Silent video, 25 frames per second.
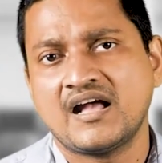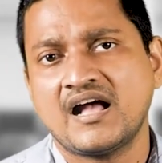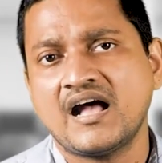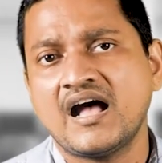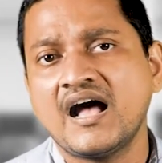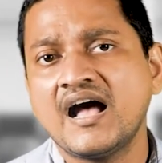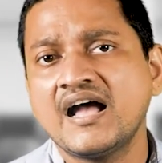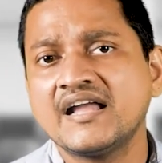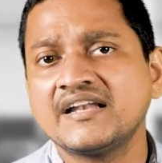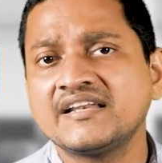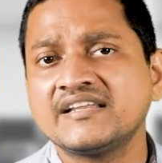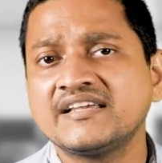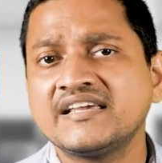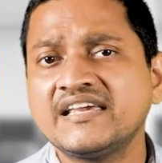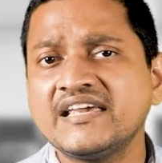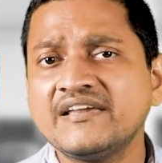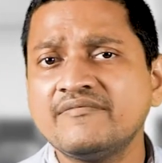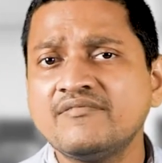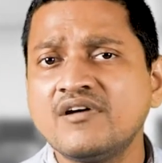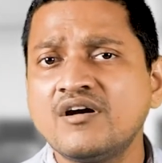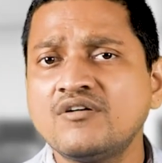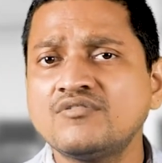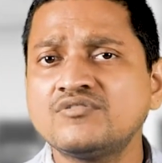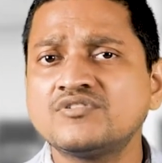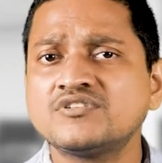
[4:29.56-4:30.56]
and
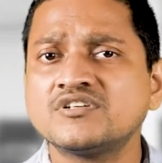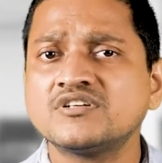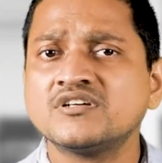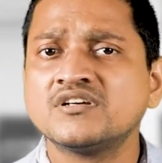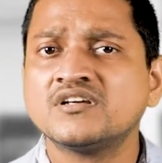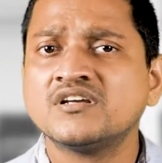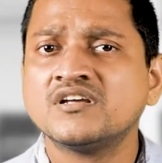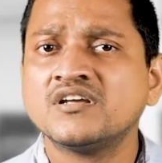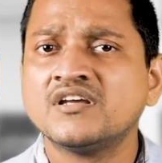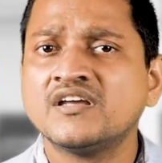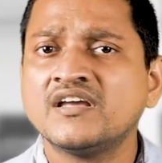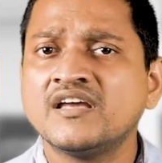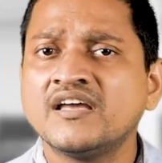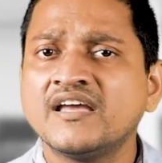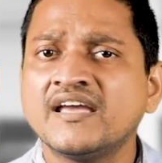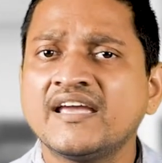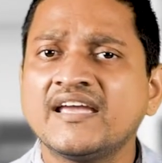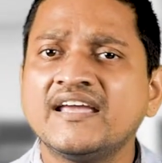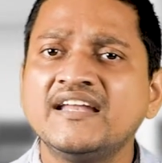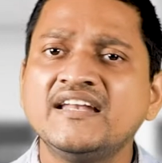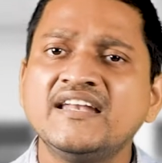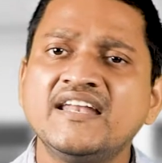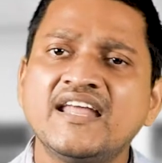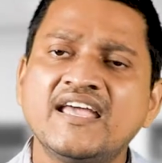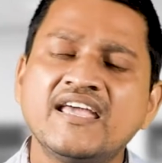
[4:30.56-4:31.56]
give out
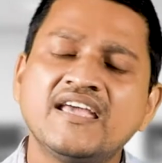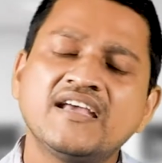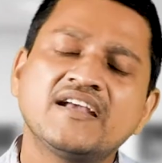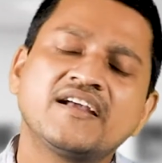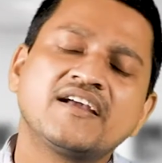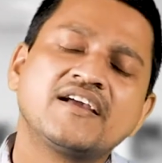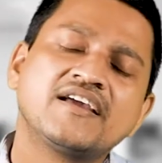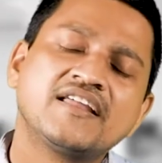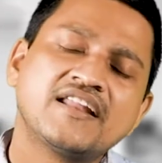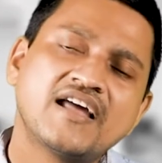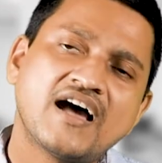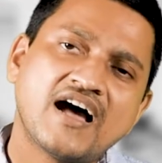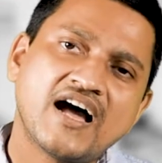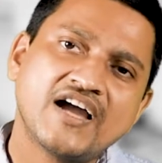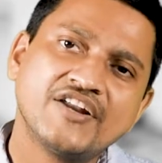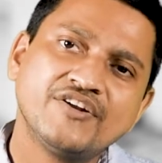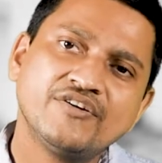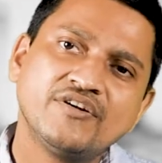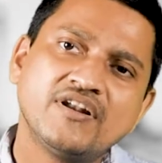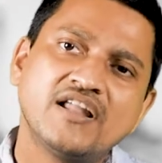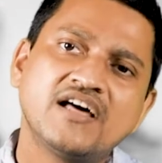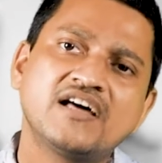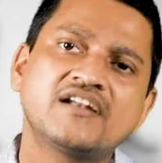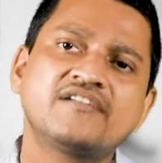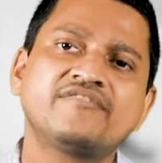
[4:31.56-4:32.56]
in a
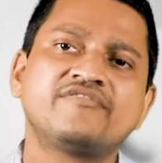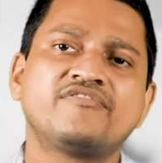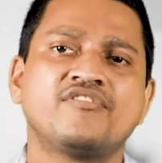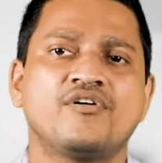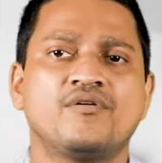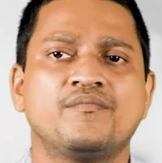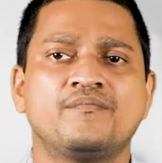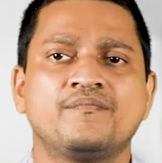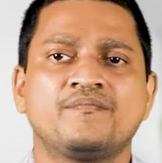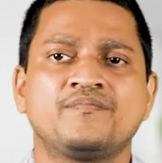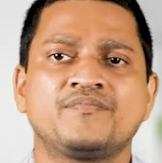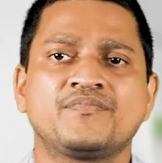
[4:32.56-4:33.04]
granular form.